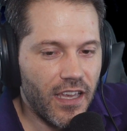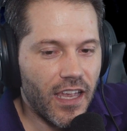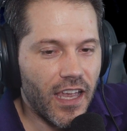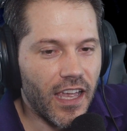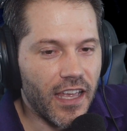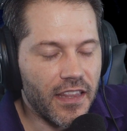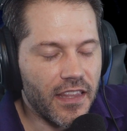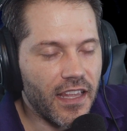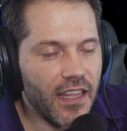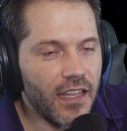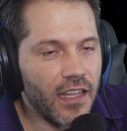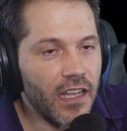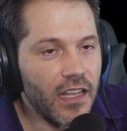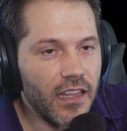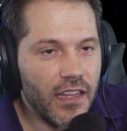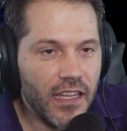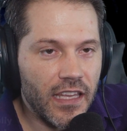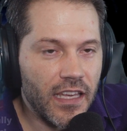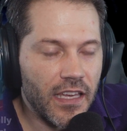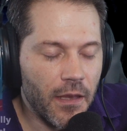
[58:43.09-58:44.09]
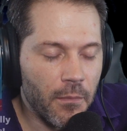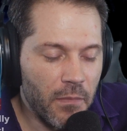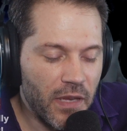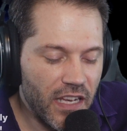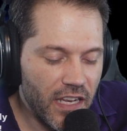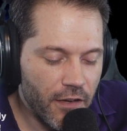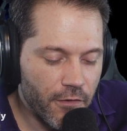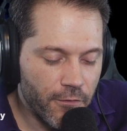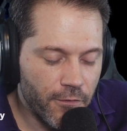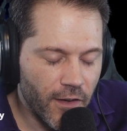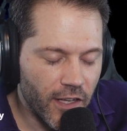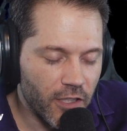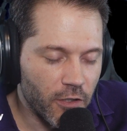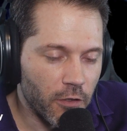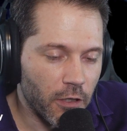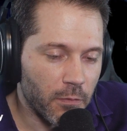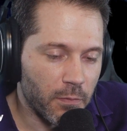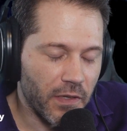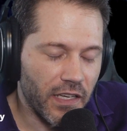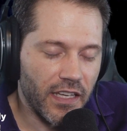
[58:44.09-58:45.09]
And then the immediate
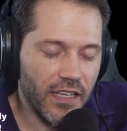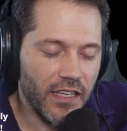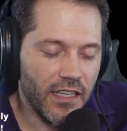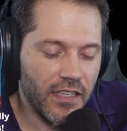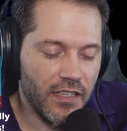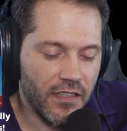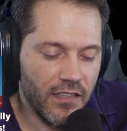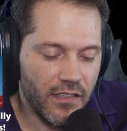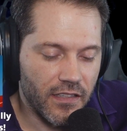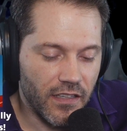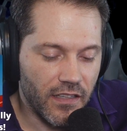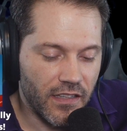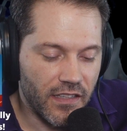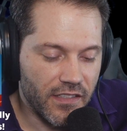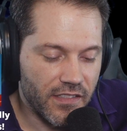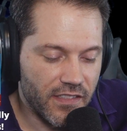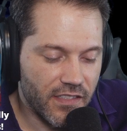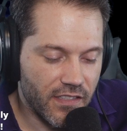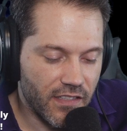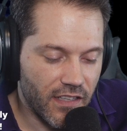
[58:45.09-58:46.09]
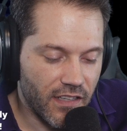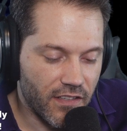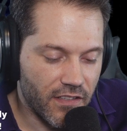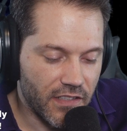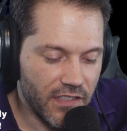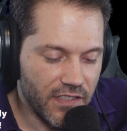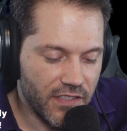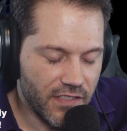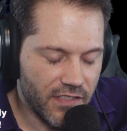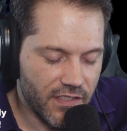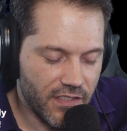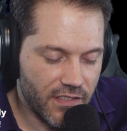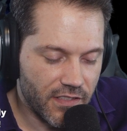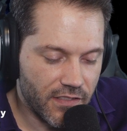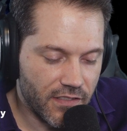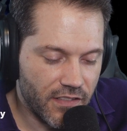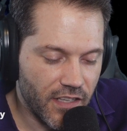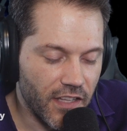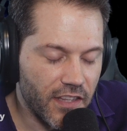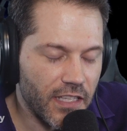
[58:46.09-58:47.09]
follow-up, and there is
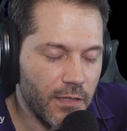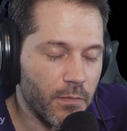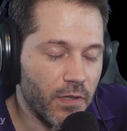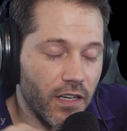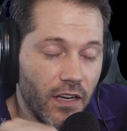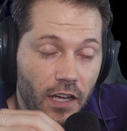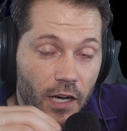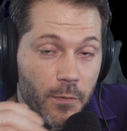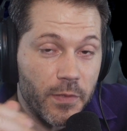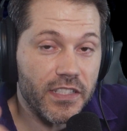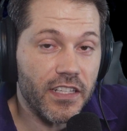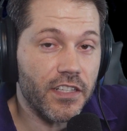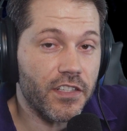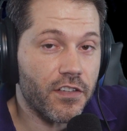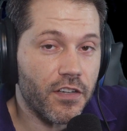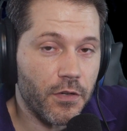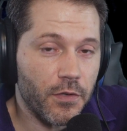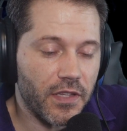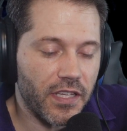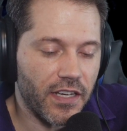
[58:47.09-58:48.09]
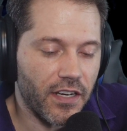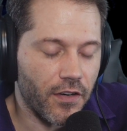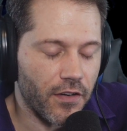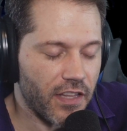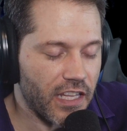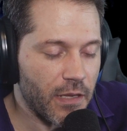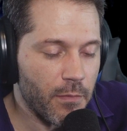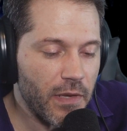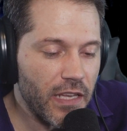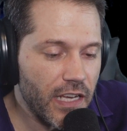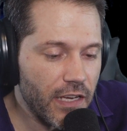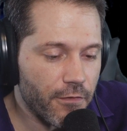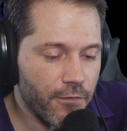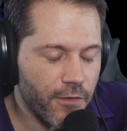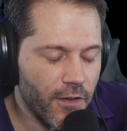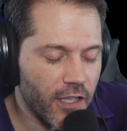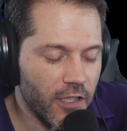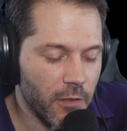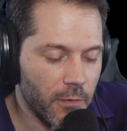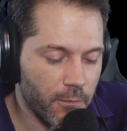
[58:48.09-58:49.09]
nothing but 100% truth here. The immediate
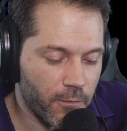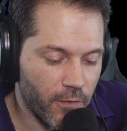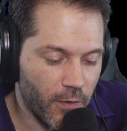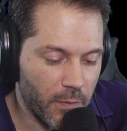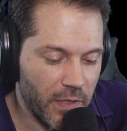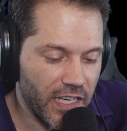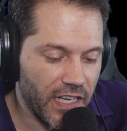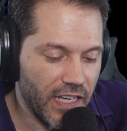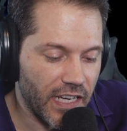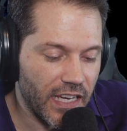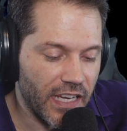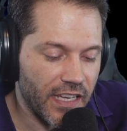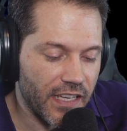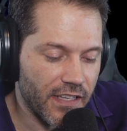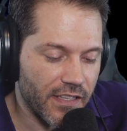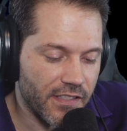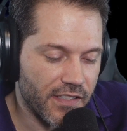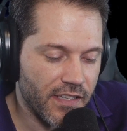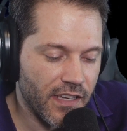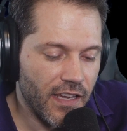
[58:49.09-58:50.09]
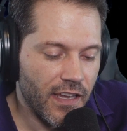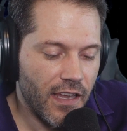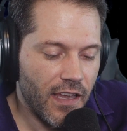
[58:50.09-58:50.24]
follow-up for me is,